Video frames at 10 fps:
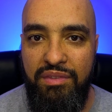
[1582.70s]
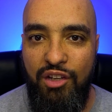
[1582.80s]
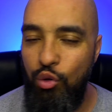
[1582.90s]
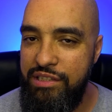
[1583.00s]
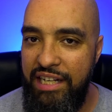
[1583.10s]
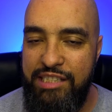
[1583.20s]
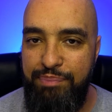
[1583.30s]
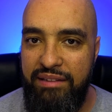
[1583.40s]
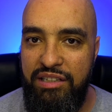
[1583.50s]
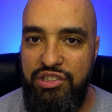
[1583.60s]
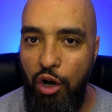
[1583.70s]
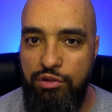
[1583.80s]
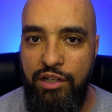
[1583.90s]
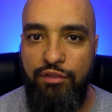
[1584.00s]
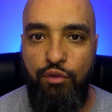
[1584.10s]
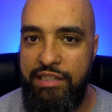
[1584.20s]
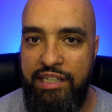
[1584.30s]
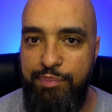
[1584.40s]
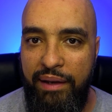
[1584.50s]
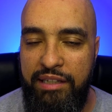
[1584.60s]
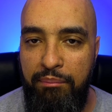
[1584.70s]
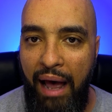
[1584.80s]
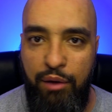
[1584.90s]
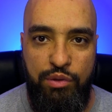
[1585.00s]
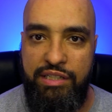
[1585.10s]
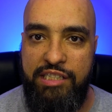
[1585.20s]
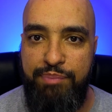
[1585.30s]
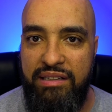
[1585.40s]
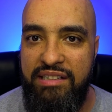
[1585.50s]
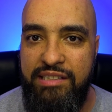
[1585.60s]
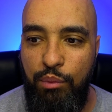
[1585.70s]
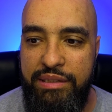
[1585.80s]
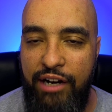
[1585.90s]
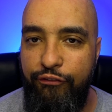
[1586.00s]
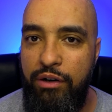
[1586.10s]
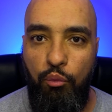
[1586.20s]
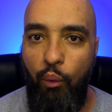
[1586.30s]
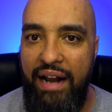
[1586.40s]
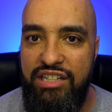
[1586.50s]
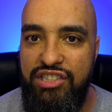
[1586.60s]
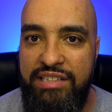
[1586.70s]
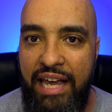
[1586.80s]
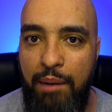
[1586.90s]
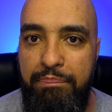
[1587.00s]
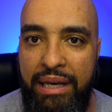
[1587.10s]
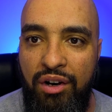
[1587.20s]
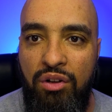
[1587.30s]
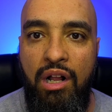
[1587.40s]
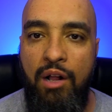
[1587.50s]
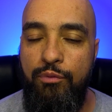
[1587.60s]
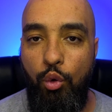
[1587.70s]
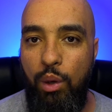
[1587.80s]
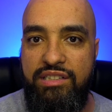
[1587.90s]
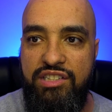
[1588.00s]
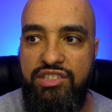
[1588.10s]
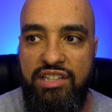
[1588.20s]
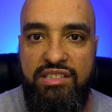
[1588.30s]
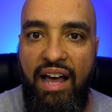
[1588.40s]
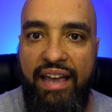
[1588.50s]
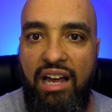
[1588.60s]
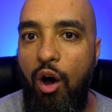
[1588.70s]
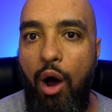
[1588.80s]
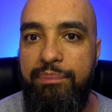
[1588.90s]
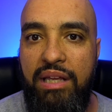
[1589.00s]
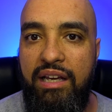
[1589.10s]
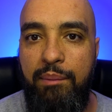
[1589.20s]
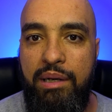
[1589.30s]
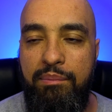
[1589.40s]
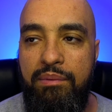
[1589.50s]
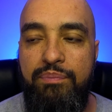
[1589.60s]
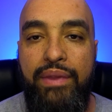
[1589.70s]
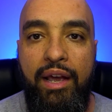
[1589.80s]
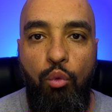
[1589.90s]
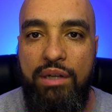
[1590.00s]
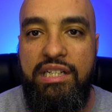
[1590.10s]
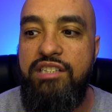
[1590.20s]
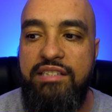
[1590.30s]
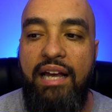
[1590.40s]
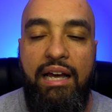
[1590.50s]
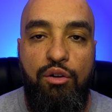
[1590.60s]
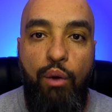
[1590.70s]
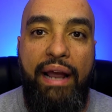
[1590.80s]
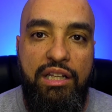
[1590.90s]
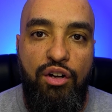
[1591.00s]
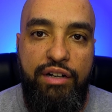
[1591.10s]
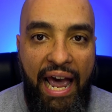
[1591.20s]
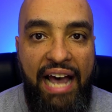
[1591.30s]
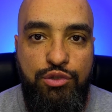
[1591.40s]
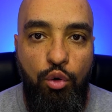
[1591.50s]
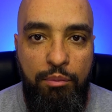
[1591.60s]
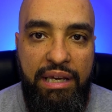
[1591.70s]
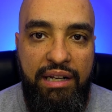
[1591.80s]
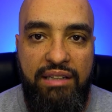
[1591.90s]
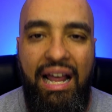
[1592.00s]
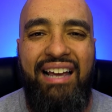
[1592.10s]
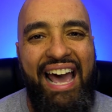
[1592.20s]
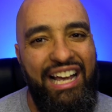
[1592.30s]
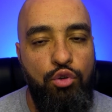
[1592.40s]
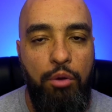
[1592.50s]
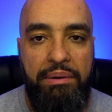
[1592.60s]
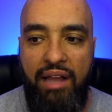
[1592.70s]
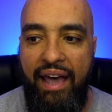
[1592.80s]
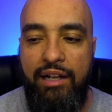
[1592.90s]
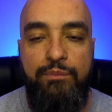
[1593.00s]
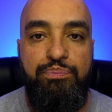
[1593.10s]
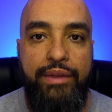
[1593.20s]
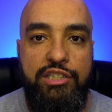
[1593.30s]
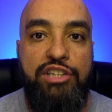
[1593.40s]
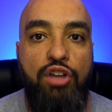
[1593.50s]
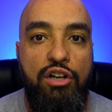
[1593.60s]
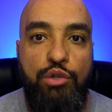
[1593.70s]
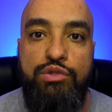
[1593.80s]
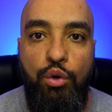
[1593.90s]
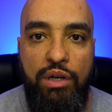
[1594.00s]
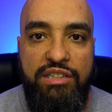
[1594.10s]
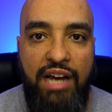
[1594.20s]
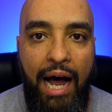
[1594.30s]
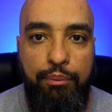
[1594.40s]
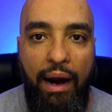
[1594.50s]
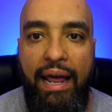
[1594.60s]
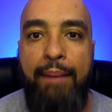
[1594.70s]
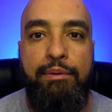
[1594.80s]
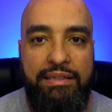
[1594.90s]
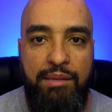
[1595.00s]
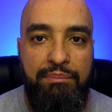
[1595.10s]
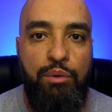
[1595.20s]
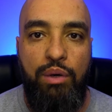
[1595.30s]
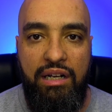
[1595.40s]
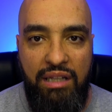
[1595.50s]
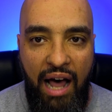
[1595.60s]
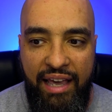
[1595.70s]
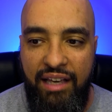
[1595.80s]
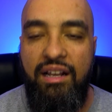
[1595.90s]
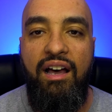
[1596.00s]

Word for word: Was she expecting Joseph? Was she expecting Mike? Was she expecting someone different? Why did she take a pill? Was this just like, oh, I'm thinking I'm going to. Was it just like a regular casual meeting? Not casual, but like she thought she was doing a job, right? I'm about to meet with a client.